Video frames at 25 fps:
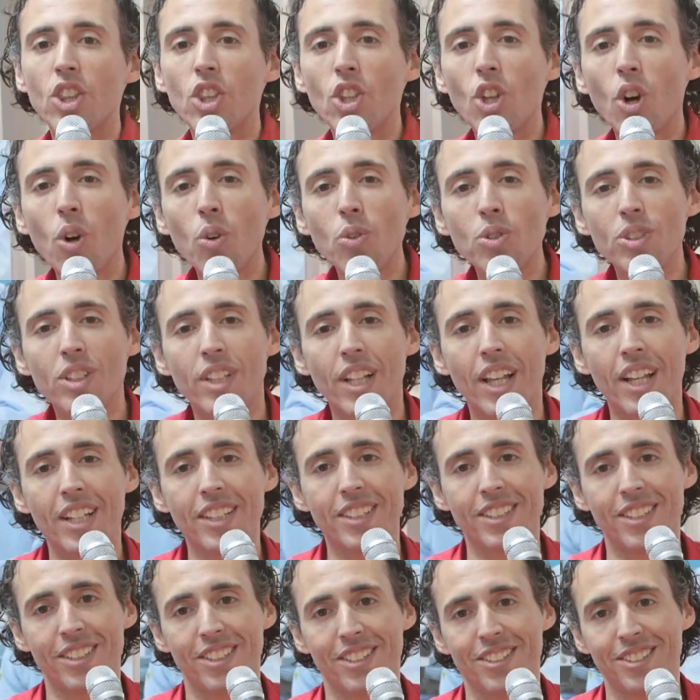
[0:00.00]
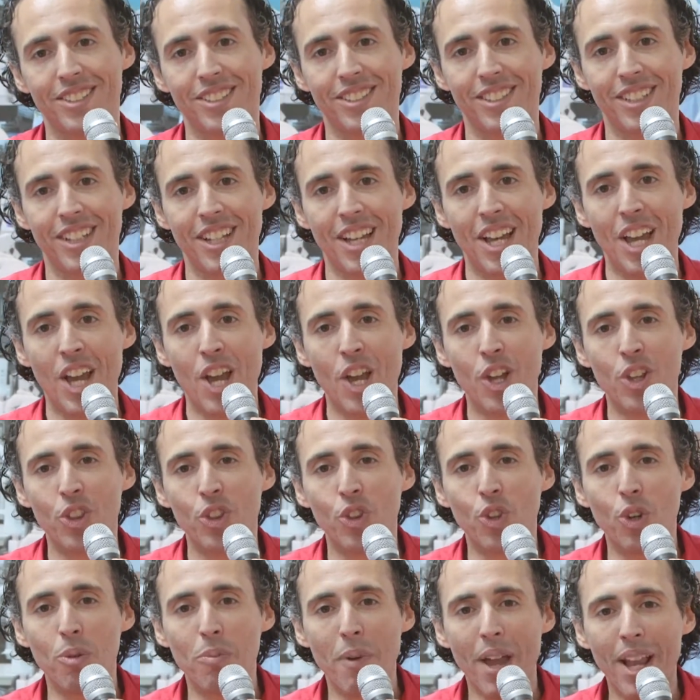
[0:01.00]
those lasers
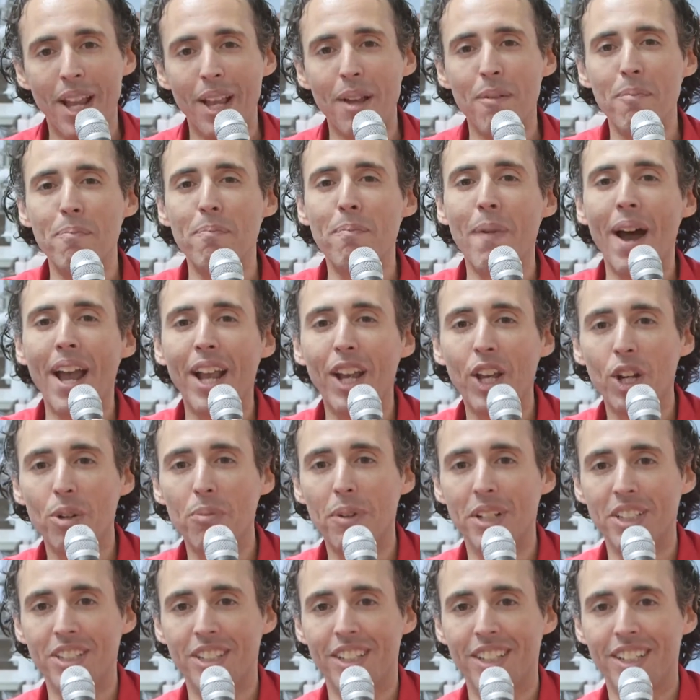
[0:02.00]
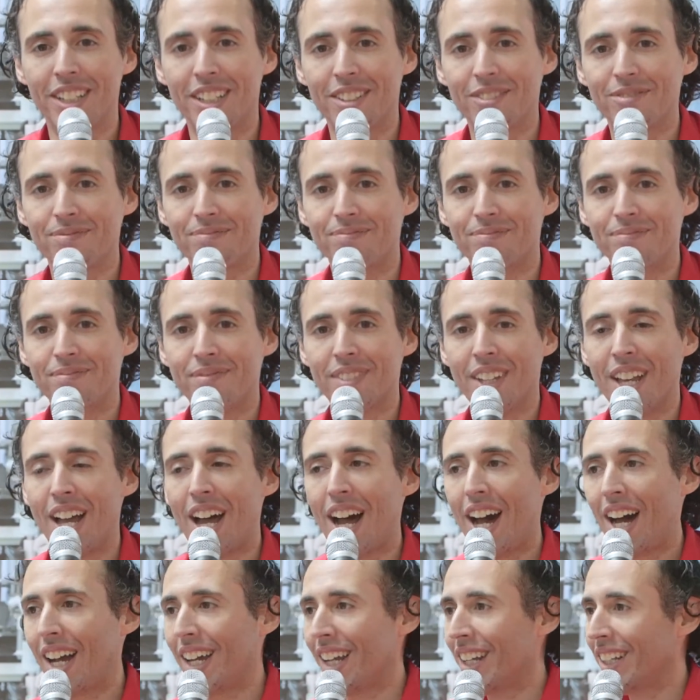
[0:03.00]
to make micromachining.
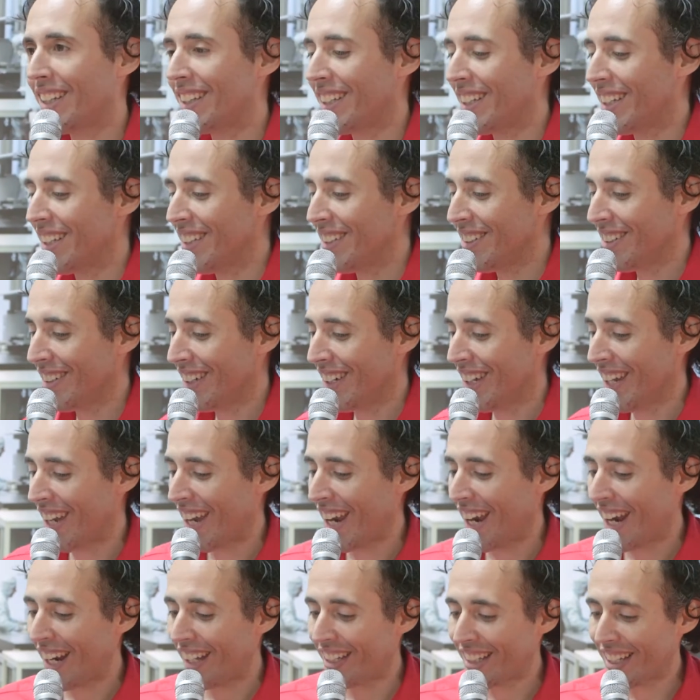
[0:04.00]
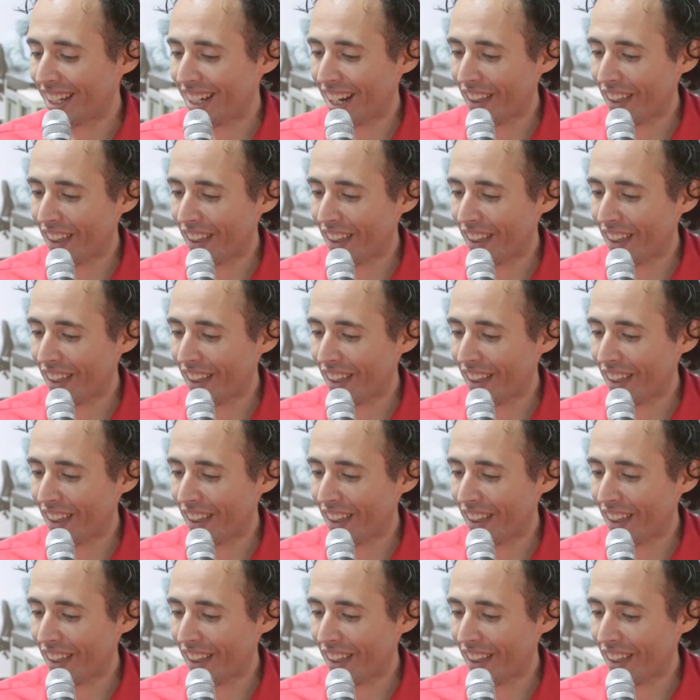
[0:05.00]
ILT in the